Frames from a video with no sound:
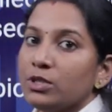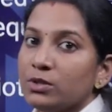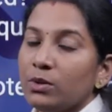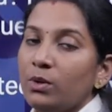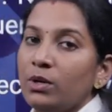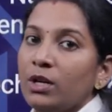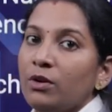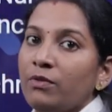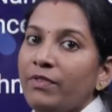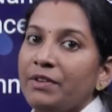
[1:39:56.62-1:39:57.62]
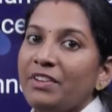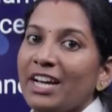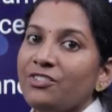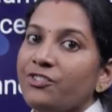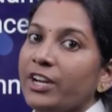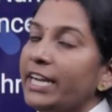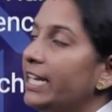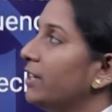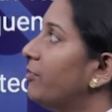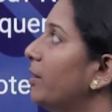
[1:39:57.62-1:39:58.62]
So when we are
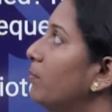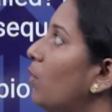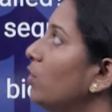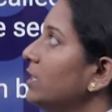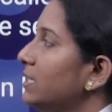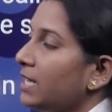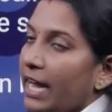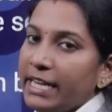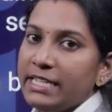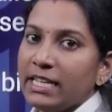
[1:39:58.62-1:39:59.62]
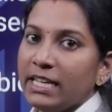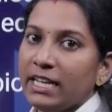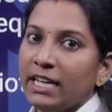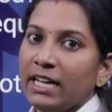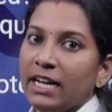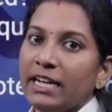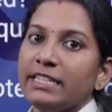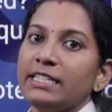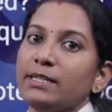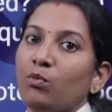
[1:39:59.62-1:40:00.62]
reading from both the sides, it is